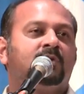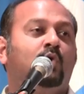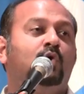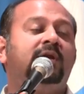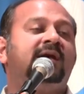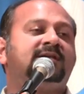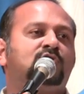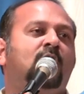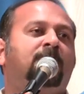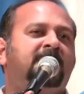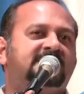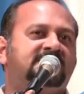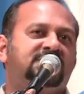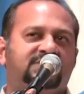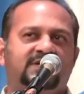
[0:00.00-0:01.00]
good as
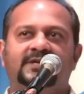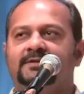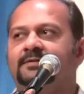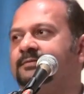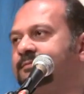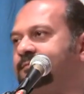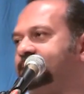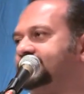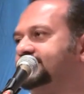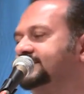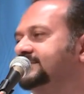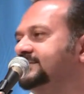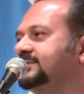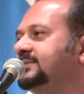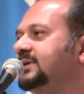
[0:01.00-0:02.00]
opposition
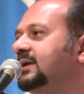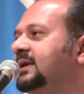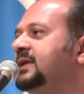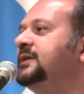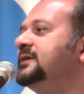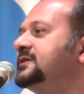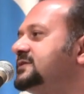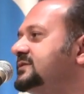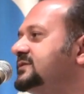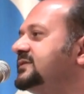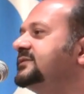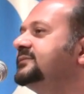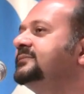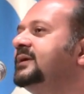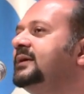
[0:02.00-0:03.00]
leaders.